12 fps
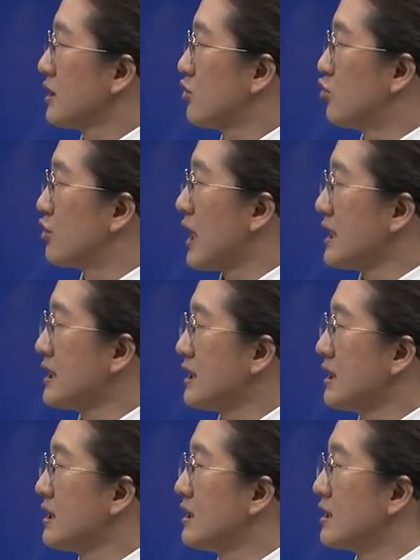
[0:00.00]
The two
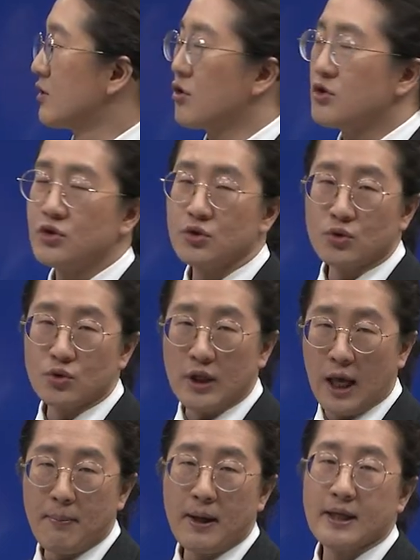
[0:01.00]

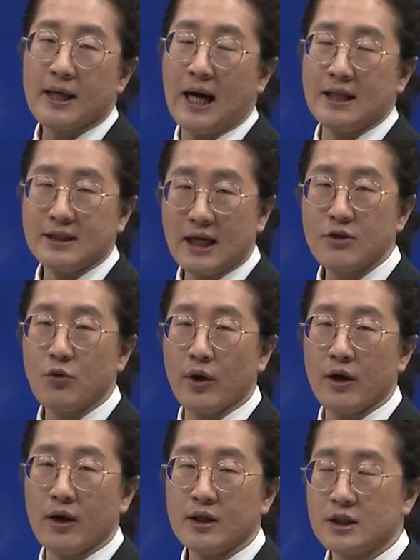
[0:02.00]
disadvantages that I've mentioned